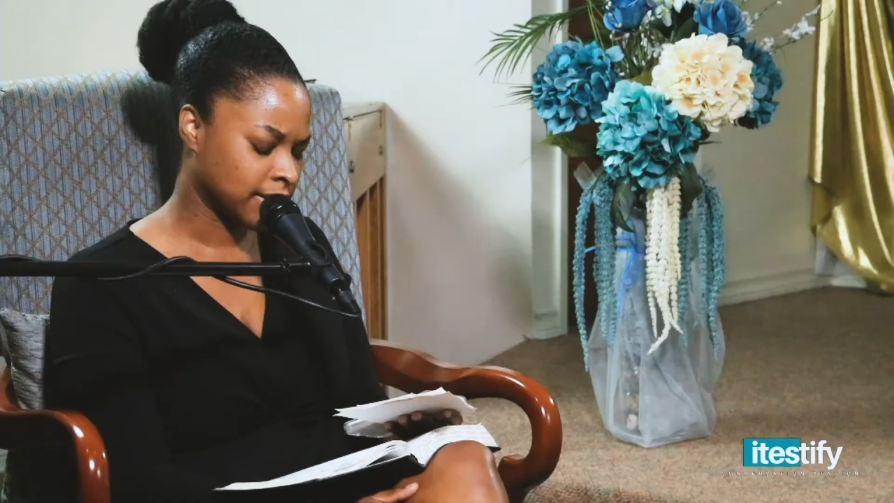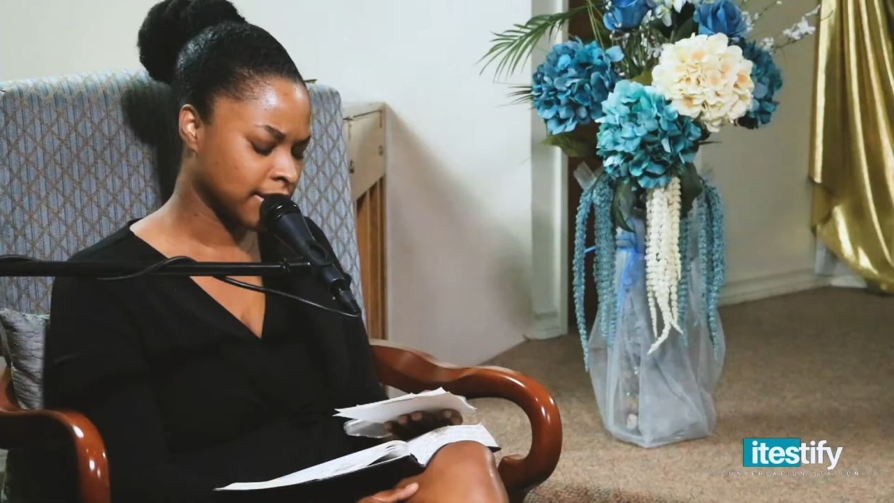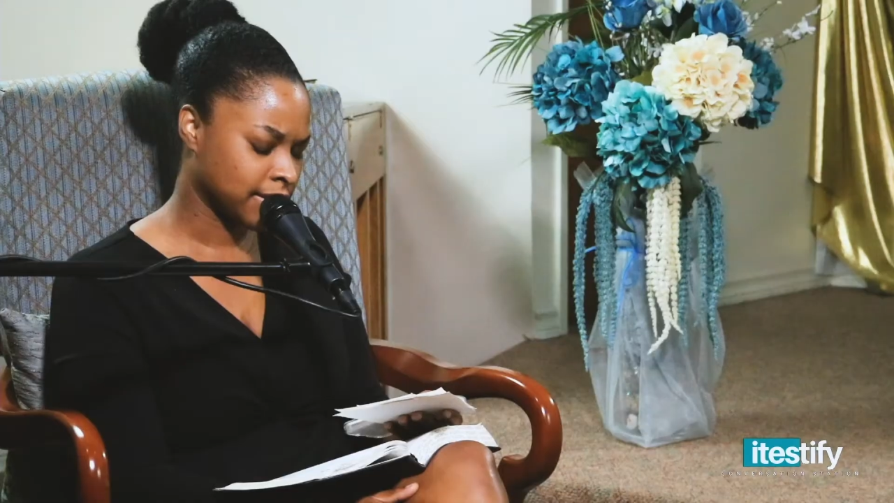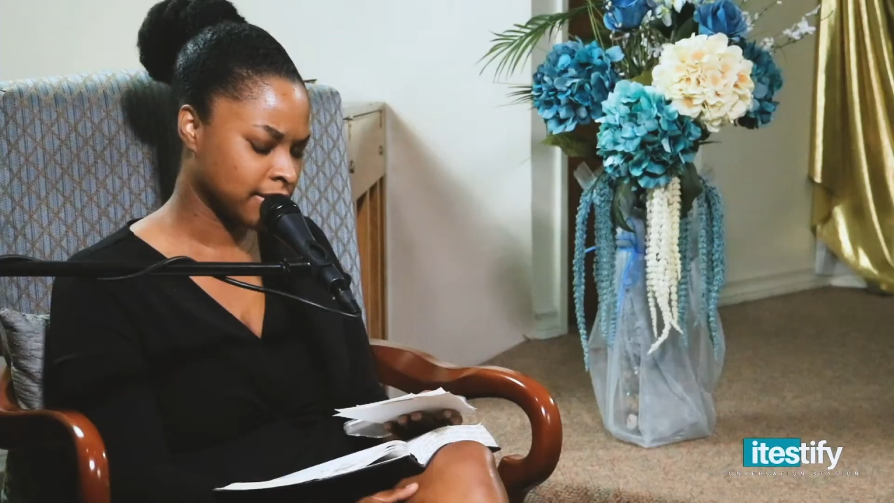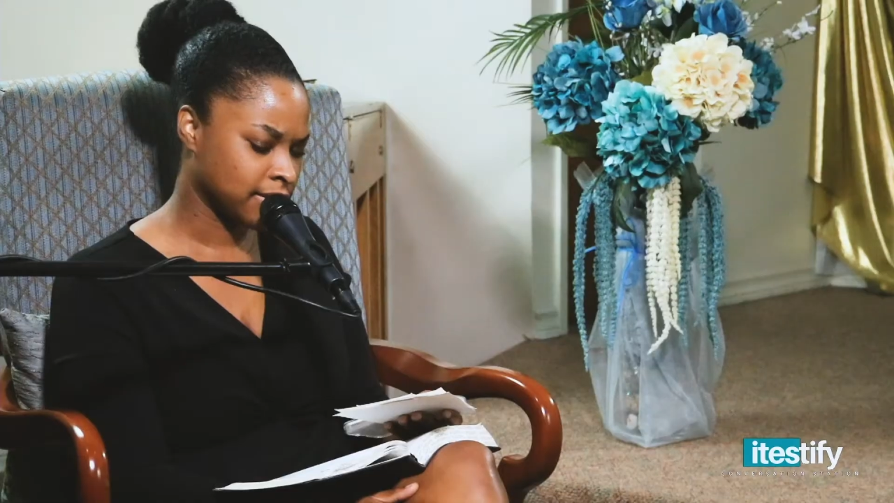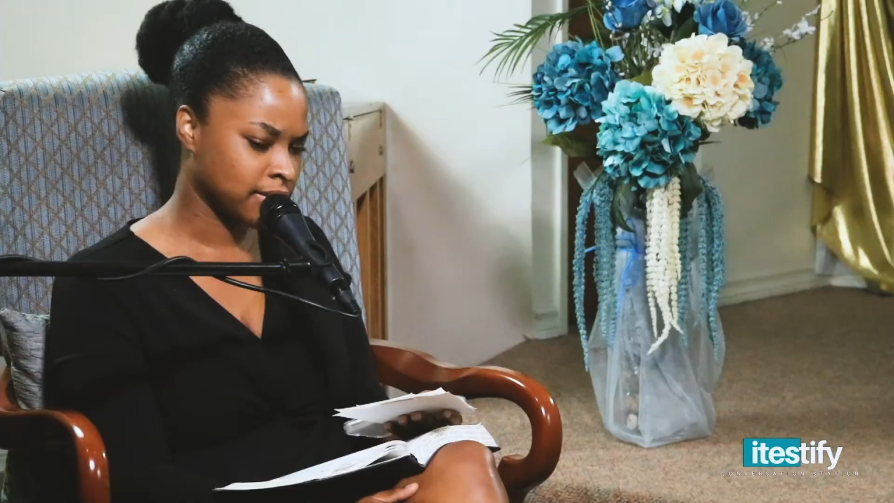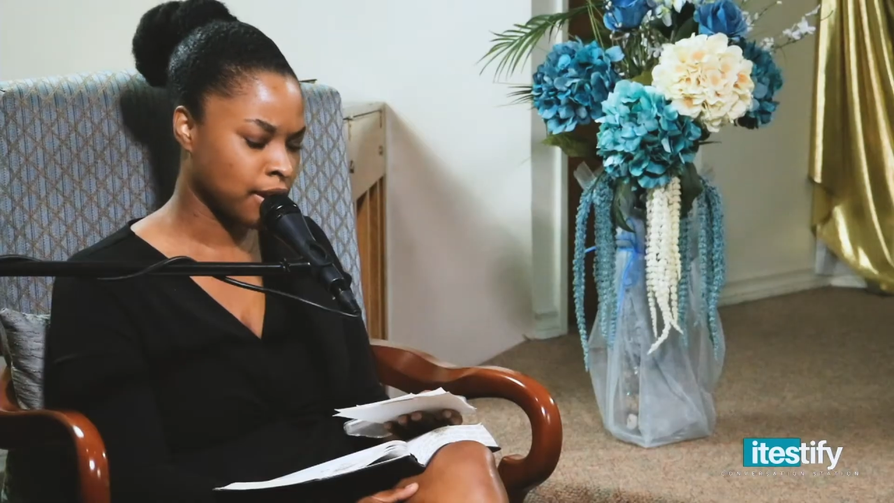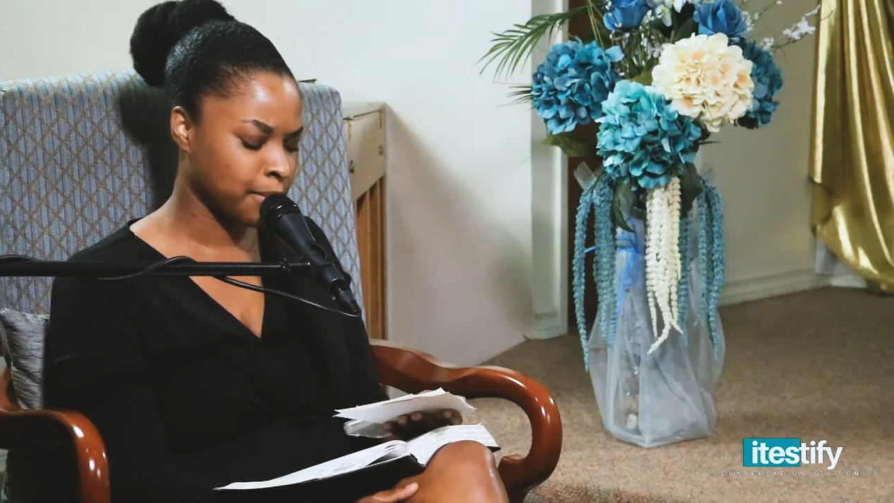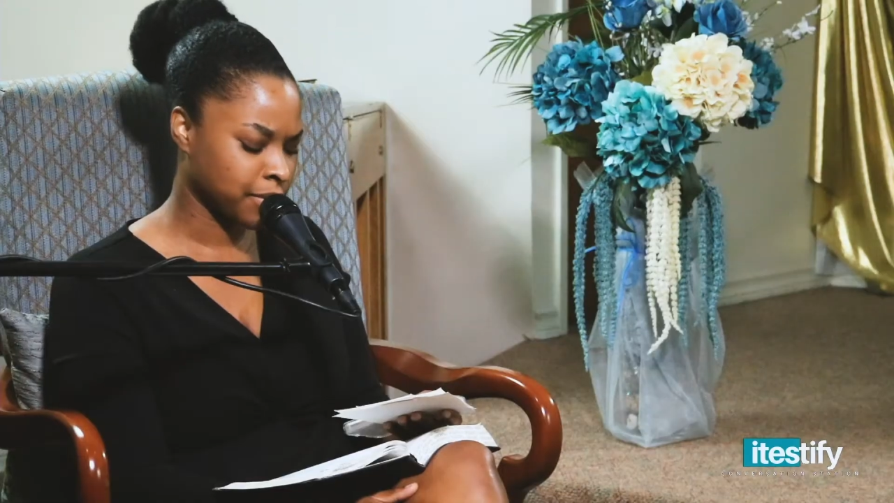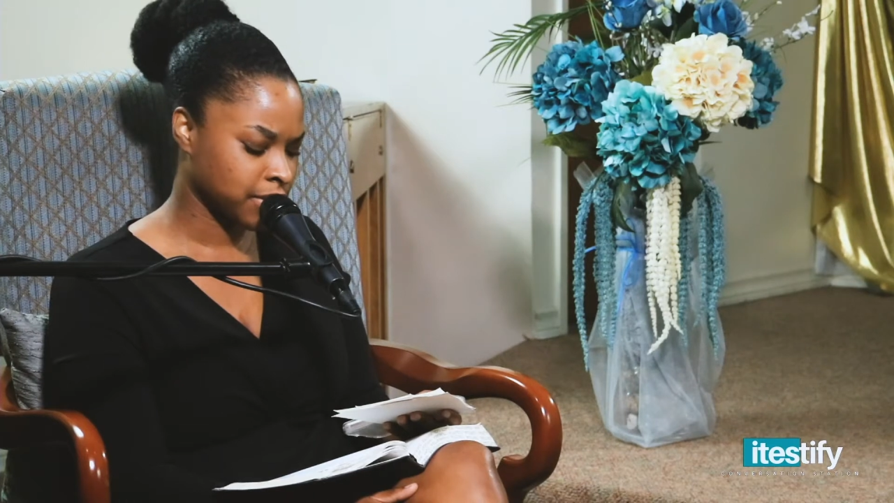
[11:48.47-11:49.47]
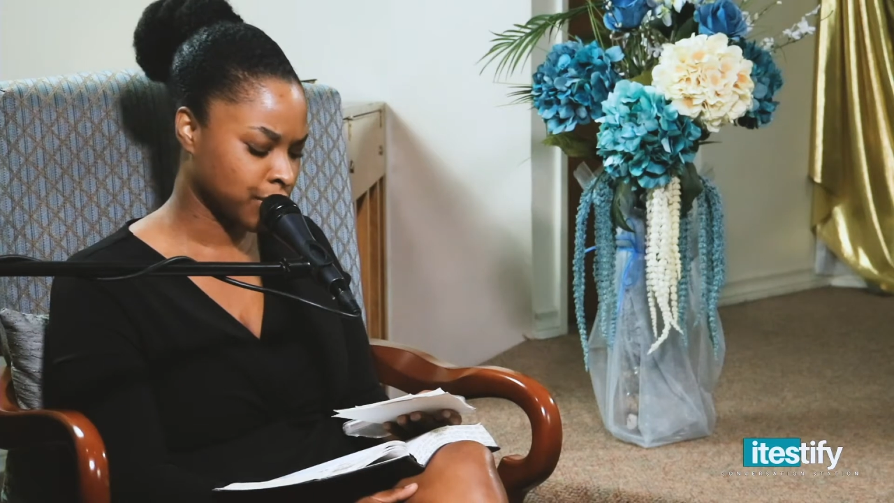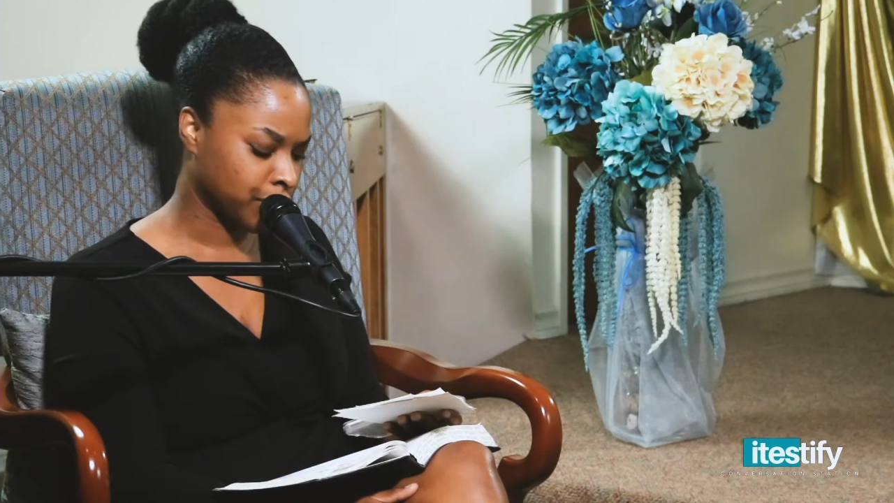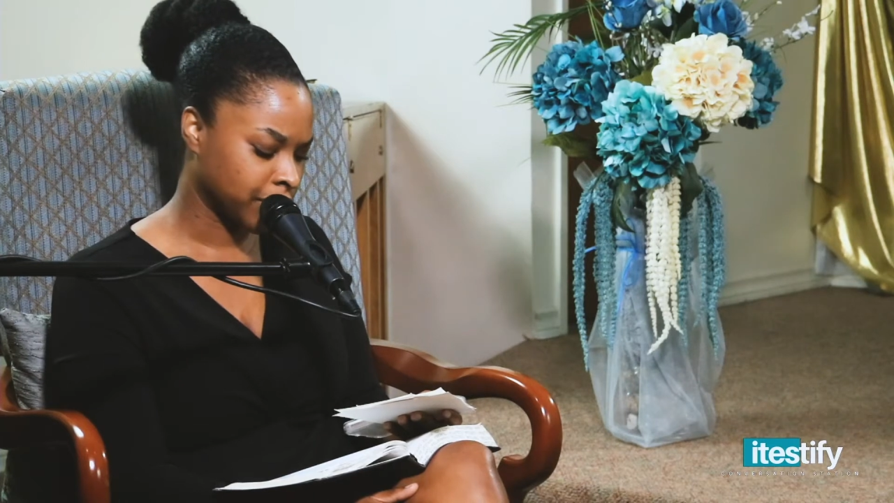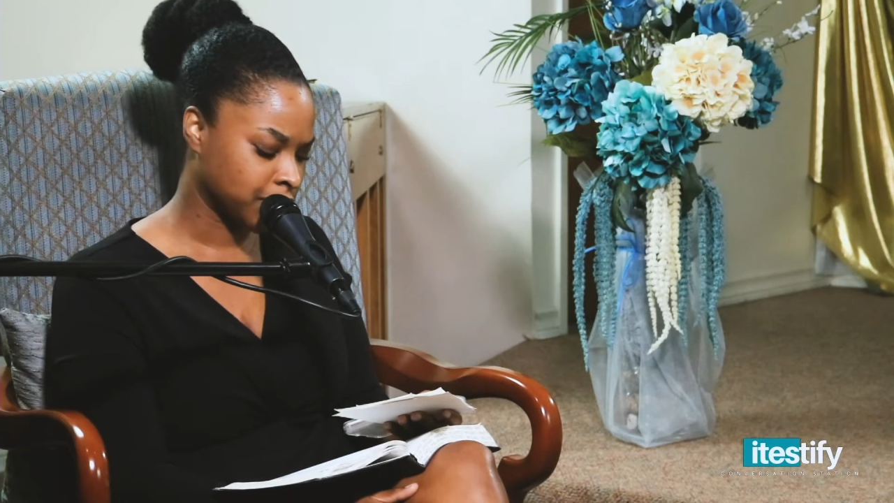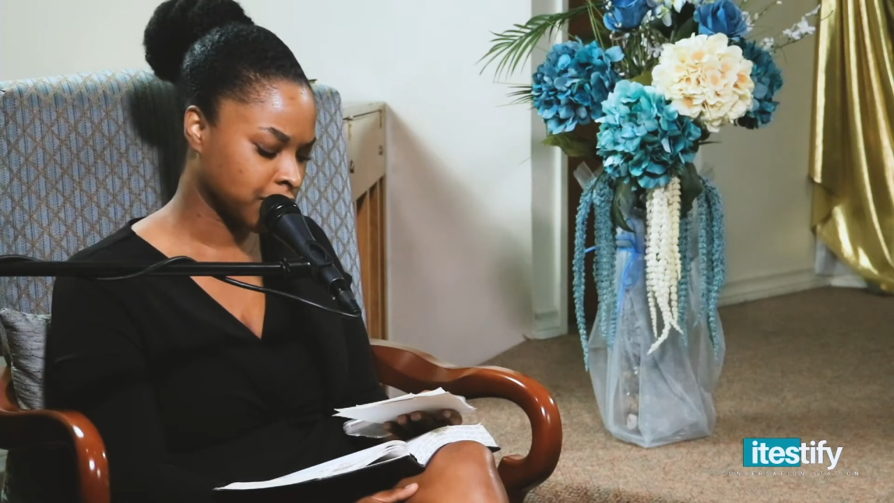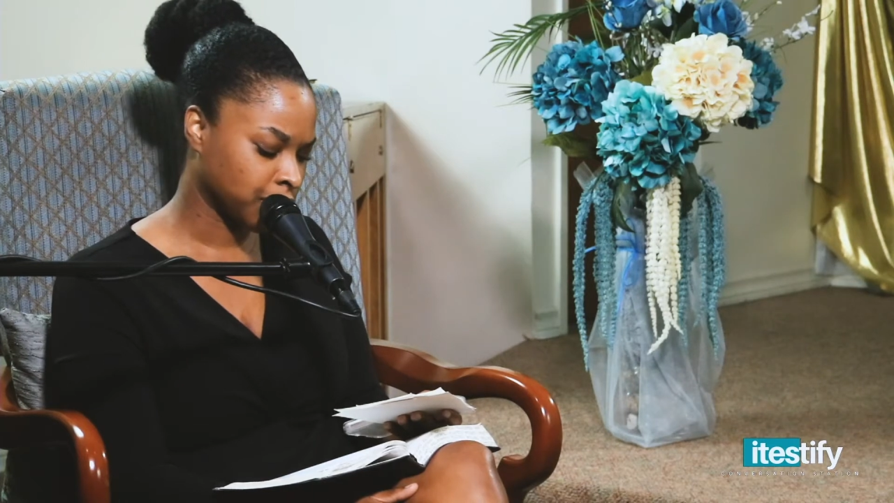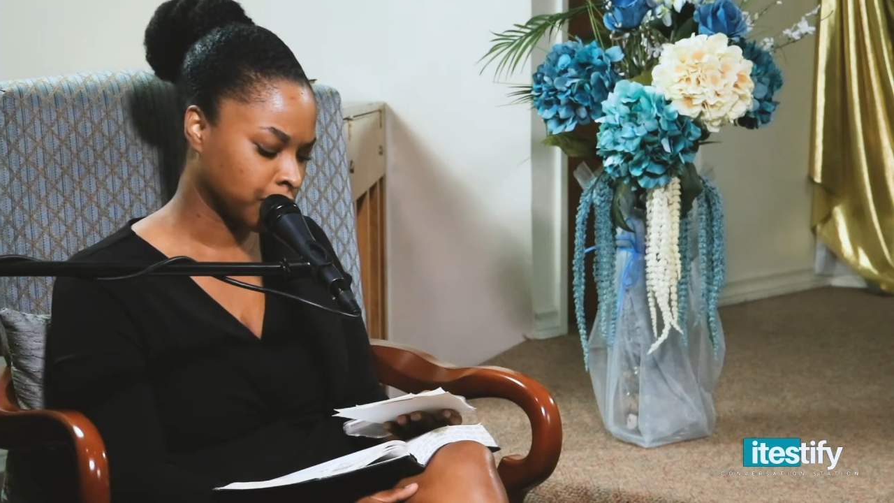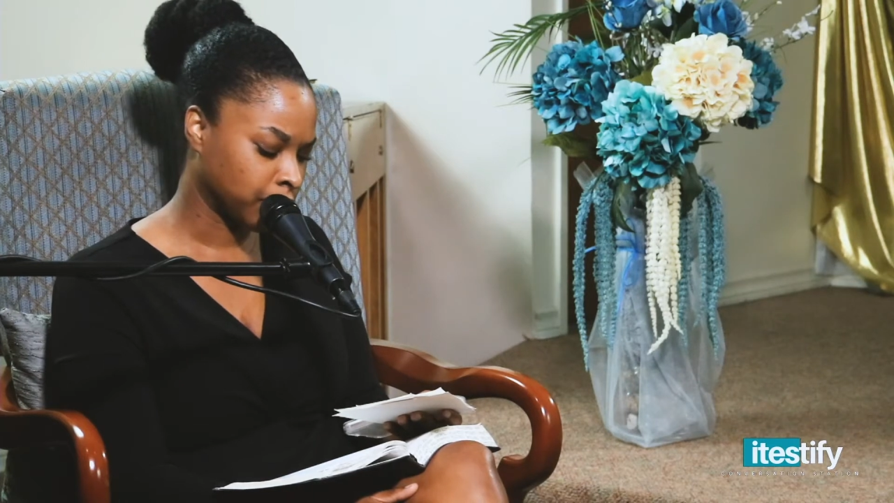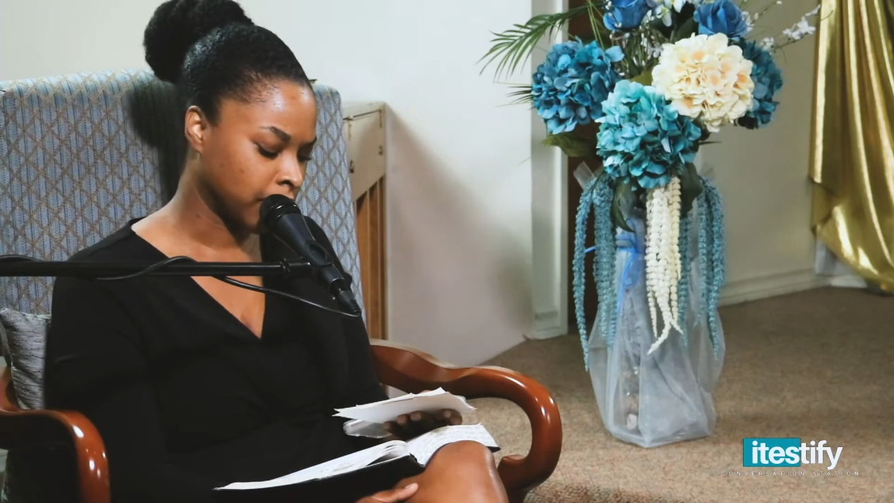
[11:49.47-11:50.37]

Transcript: in Psalms 32,